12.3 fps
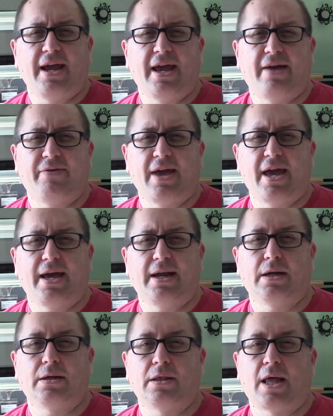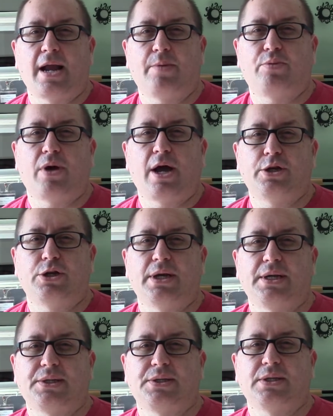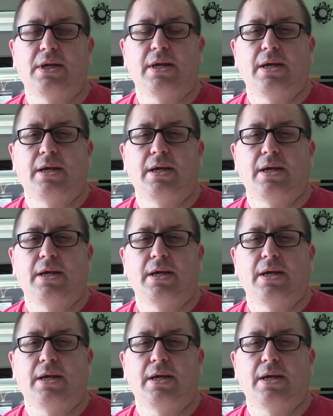have had a lot of projects